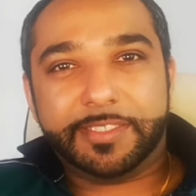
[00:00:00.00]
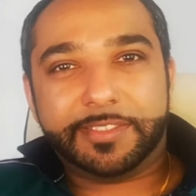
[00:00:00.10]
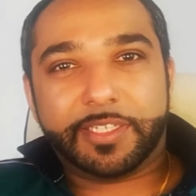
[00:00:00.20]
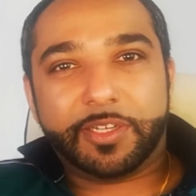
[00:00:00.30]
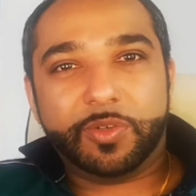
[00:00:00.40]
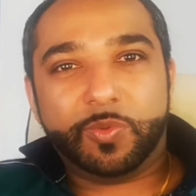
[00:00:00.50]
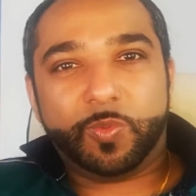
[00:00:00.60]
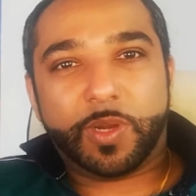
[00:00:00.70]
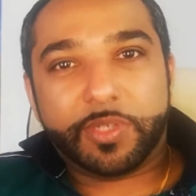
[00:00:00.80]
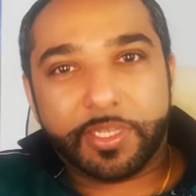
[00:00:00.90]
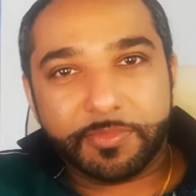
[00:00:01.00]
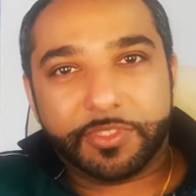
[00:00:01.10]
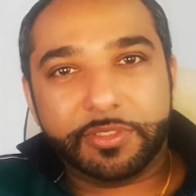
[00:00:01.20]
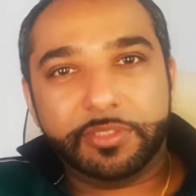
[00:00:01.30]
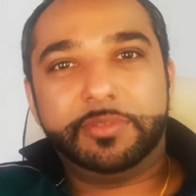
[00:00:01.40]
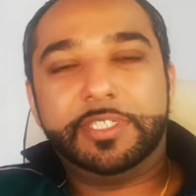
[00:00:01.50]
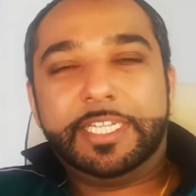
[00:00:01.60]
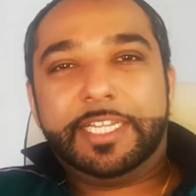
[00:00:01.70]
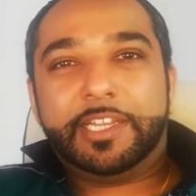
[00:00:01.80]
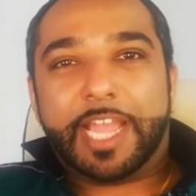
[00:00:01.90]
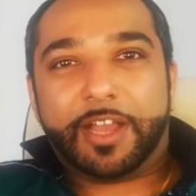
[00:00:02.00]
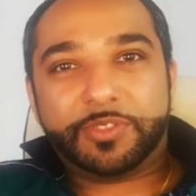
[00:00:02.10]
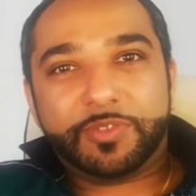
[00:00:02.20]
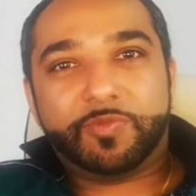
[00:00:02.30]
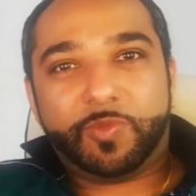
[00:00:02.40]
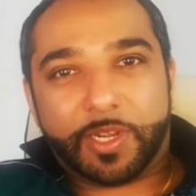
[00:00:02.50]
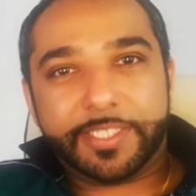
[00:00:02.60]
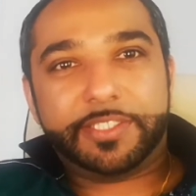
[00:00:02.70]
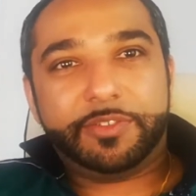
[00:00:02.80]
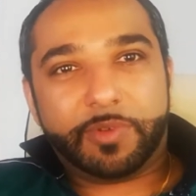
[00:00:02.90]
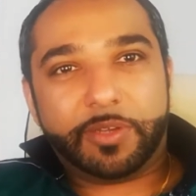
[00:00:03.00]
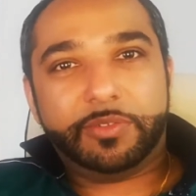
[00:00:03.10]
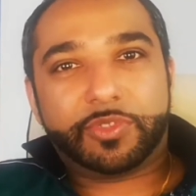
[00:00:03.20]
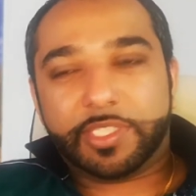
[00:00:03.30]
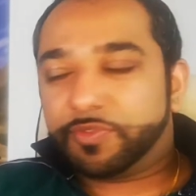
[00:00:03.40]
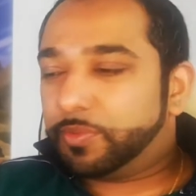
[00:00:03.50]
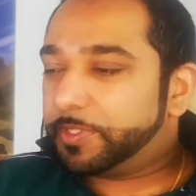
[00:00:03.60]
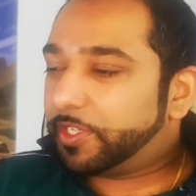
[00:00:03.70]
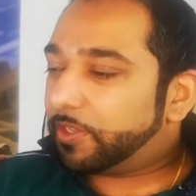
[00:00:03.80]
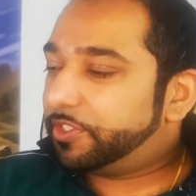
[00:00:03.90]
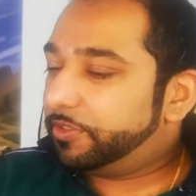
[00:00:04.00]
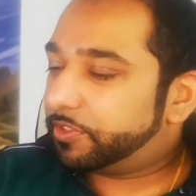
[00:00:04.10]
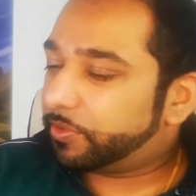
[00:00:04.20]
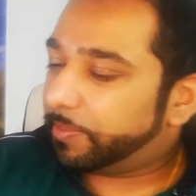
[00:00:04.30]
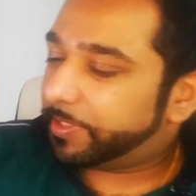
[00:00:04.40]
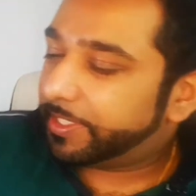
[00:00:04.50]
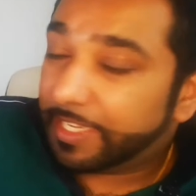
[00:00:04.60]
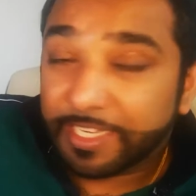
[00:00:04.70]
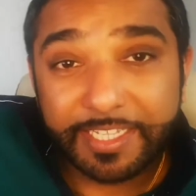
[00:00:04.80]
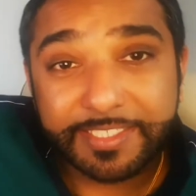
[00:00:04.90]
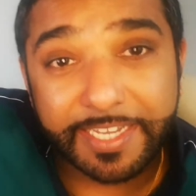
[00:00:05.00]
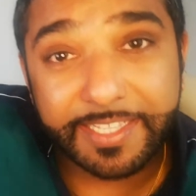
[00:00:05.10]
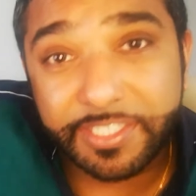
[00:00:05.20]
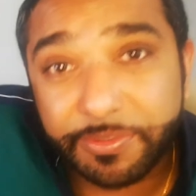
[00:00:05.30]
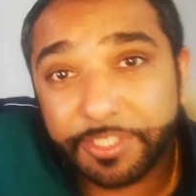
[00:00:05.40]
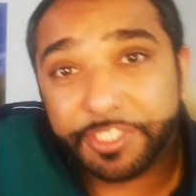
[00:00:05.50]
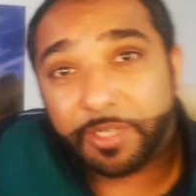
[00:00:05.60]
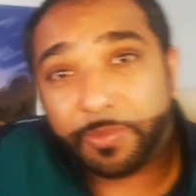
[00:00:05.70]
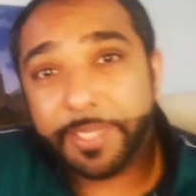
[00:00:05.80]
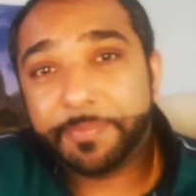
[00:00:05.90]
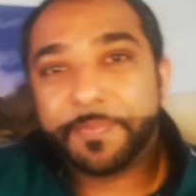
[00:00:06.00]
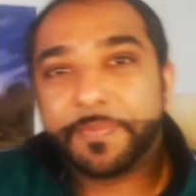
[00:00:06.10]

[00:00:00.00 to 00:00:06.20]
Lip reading: So, welcome to how to write your own Transformers cartoon script. Let's get into it, shall we?